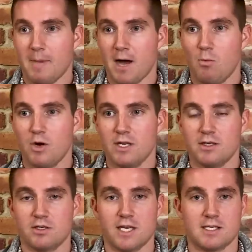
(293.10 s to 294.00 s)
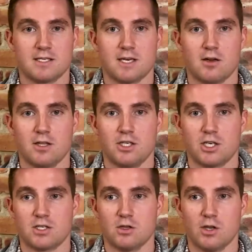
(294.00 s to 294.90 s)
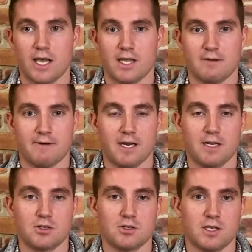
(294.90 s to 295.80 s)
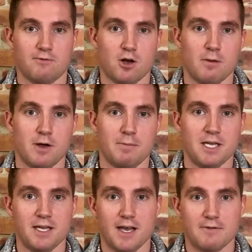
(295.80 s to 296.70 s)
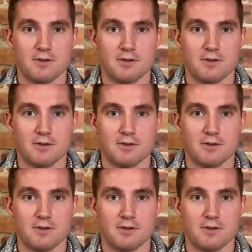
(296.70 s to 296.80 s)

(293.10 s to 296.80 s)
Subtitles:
I wouldn't necessarily just look at the financials from a PDF